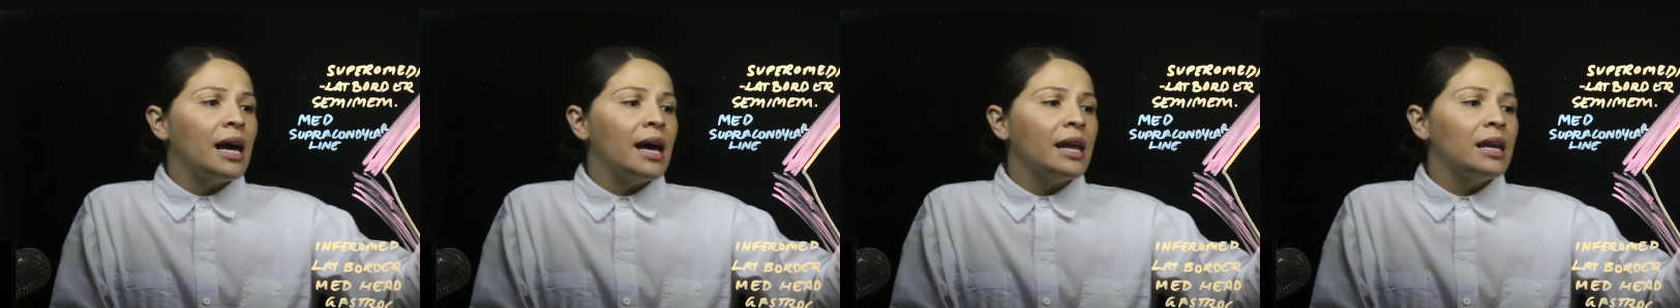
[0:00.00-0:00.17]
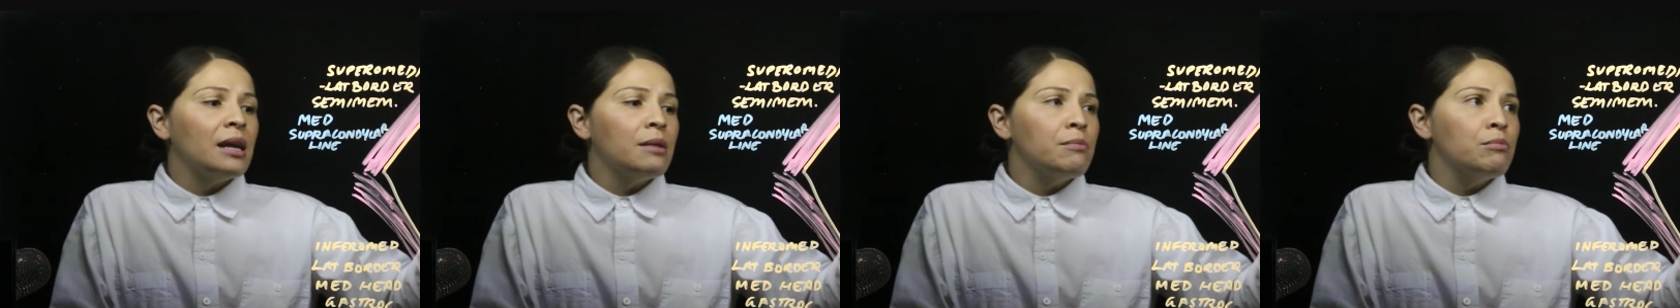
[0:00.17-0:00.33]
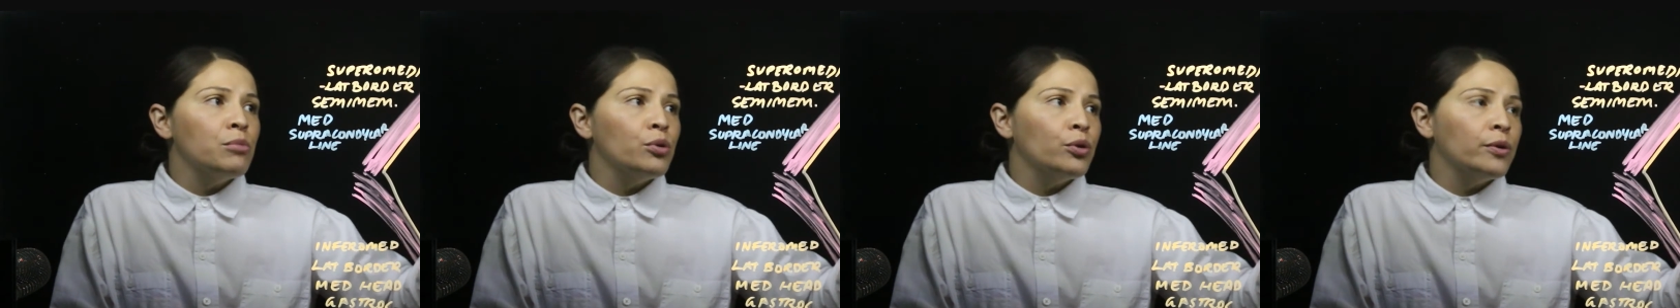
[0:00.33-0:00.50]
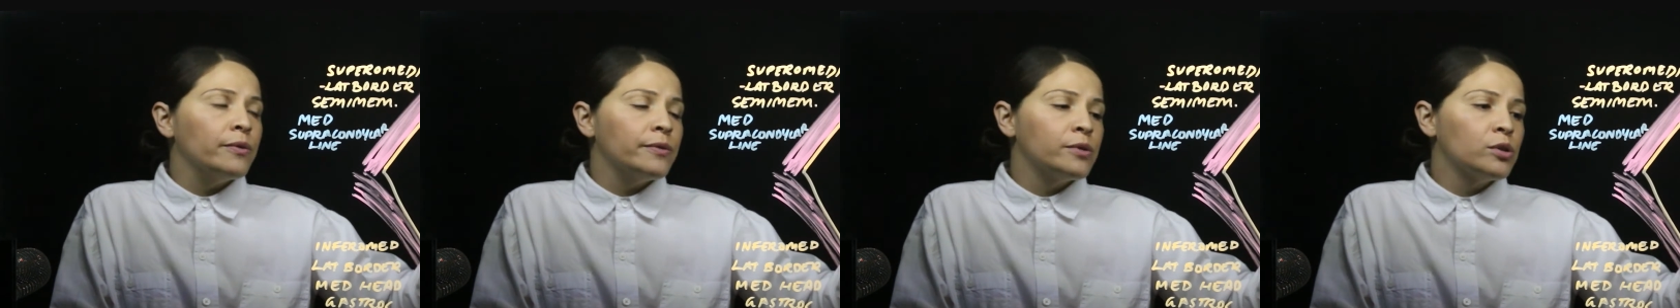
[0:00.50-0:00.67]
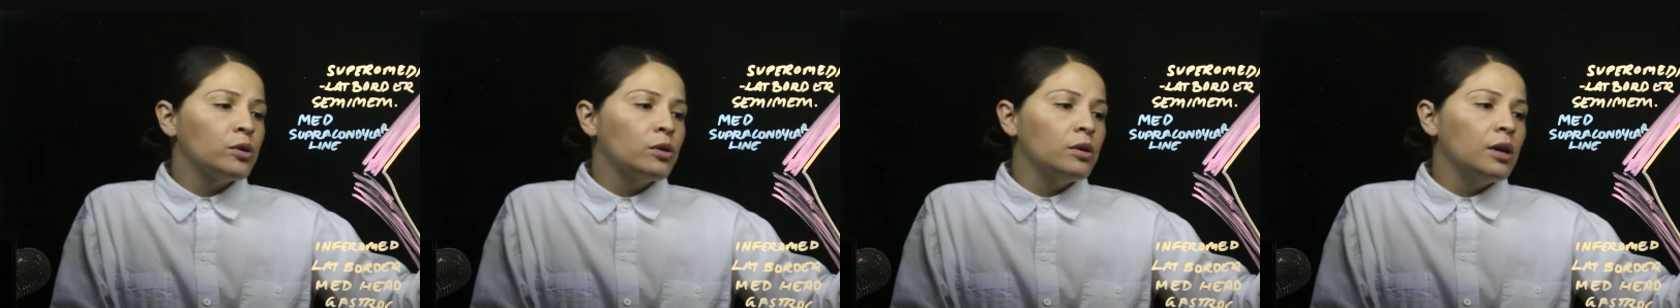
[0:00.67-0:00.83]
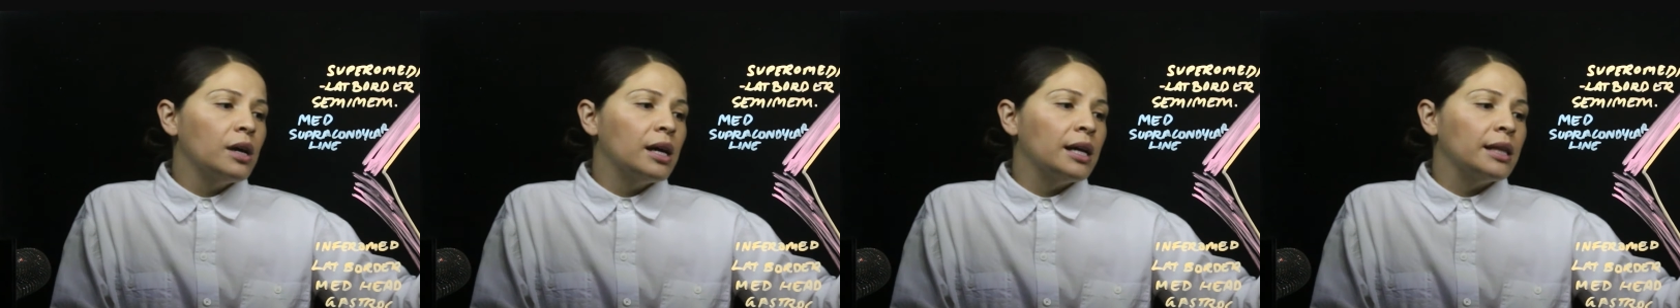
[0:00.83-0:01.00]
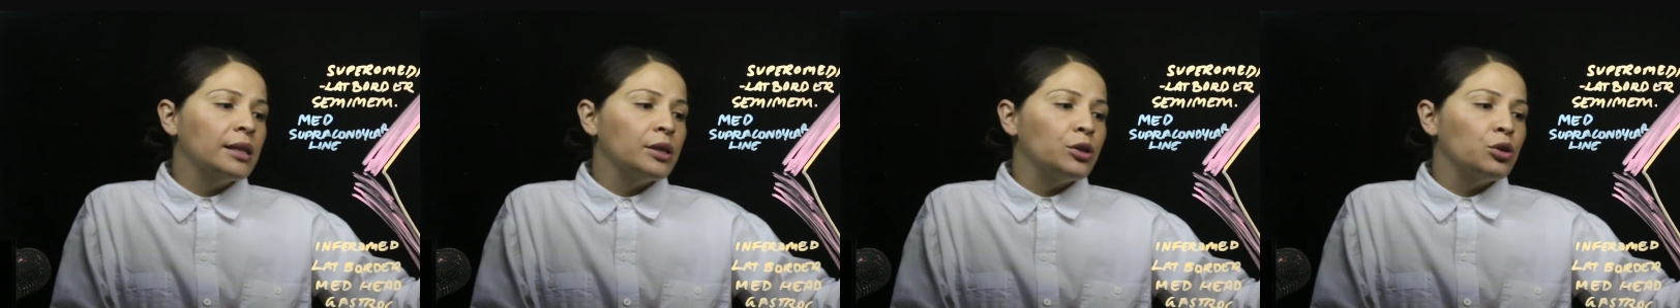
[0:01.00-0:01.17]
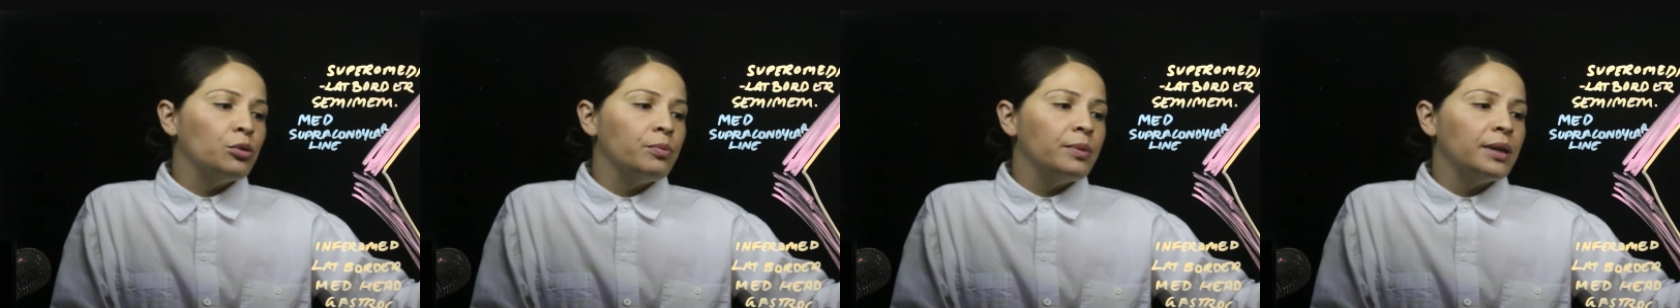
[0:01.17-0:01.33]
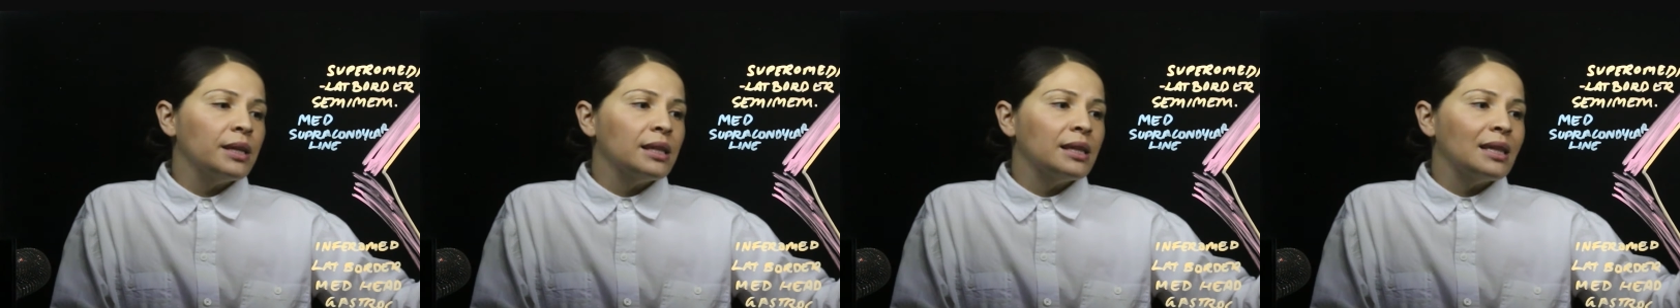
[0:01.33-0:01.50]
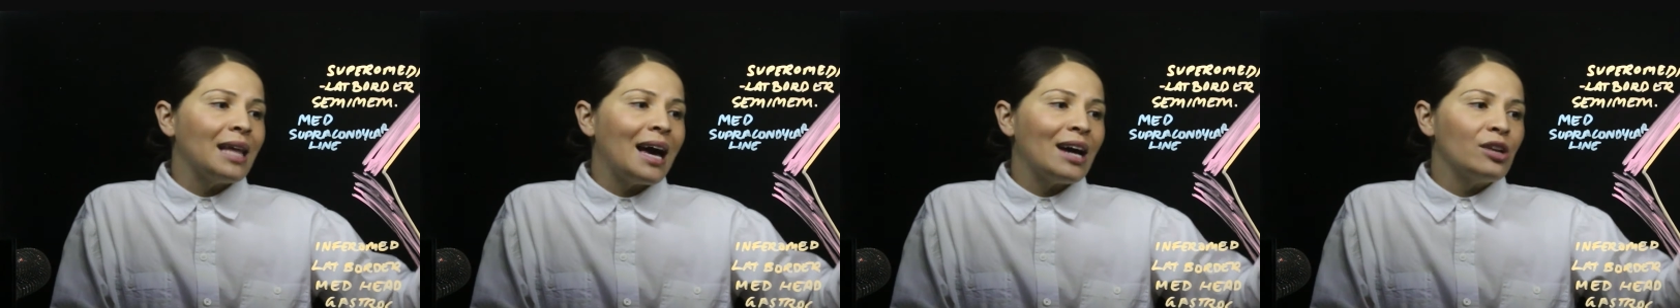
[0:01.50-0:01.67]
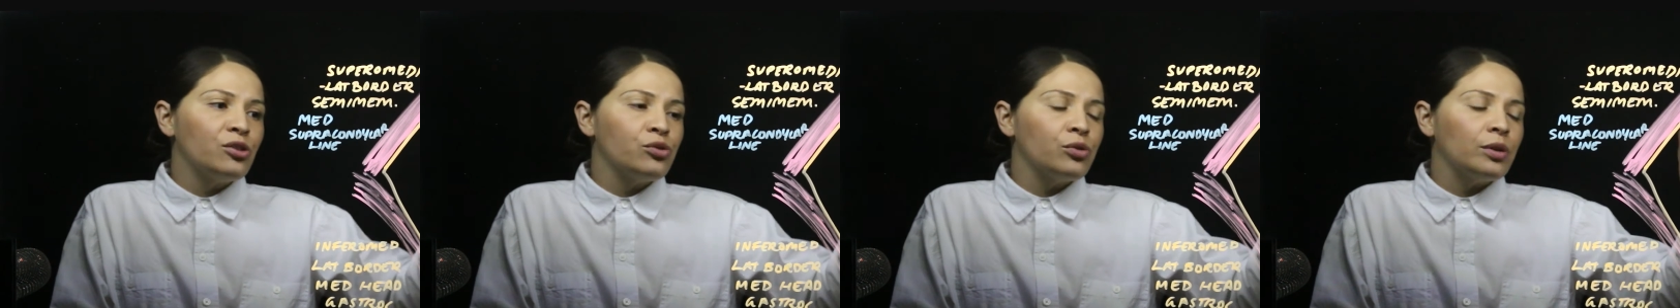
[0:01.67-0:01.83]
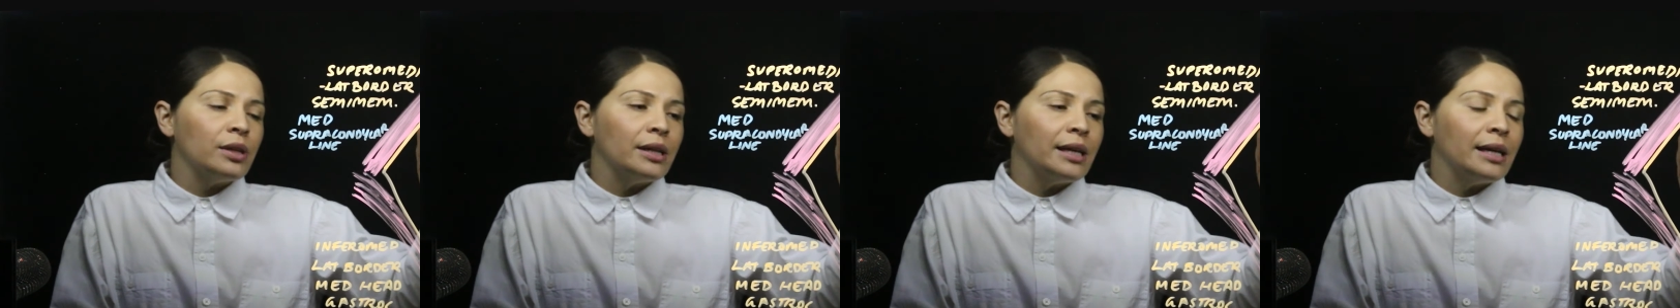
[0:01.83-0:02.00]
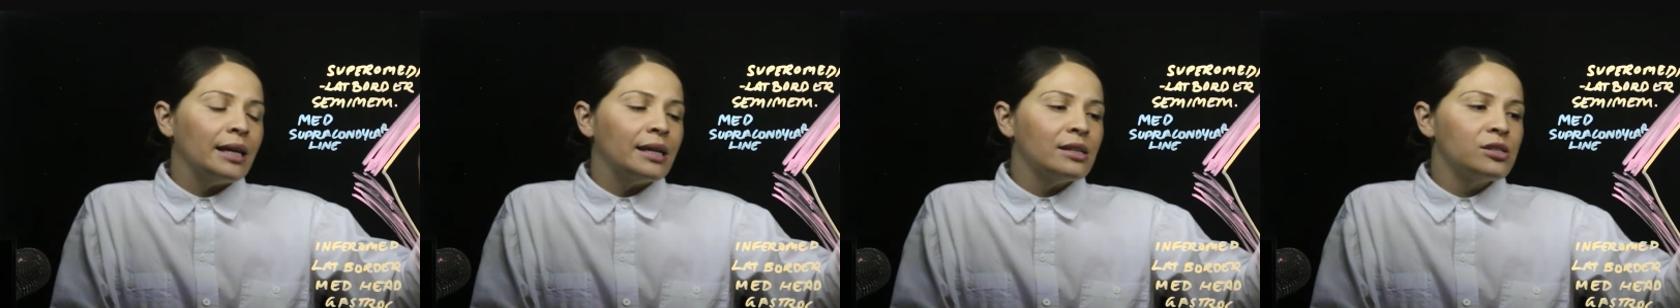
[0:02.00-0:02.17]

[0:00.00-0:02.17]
and it moves a little bit laterally.